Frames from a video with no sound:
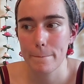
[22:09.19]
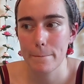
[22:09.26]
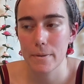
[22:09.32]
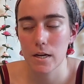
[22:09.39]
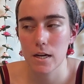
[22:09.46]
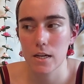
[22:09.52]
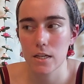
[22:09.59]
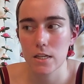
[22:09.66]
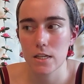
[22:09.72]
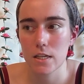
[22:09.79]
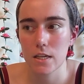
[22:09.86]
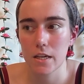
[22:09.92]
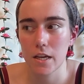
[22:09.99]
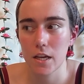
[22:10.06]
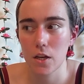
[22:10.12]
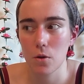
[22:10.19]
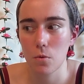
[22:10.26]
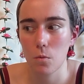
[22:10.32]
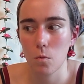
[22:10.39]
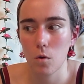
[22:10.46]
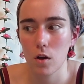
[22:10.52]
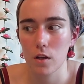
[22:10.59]
but it
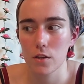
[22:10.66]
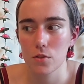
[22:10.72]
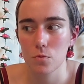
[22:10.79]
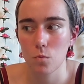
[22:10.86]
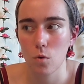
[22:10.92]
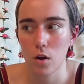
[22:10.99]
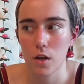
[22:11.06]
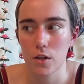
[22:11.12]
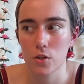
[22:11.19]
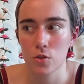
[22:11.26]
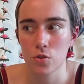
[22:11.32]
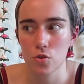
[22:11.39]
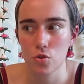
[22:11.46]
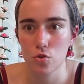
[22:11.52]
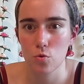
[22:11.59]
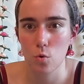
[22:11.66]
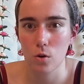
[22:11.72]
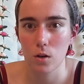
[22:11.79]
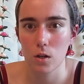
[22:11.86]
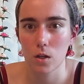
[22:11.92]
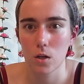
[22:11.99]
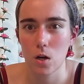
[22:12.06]
was one
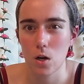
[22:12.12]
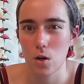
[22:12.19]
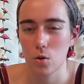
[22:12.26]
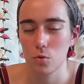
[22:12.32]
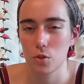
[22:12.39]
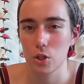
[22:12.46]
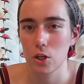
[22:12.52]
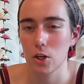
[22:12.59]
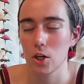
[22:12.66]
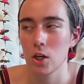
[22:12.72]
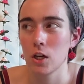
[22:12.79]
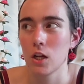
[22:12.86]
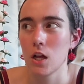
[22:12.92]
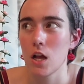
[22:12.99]
store owner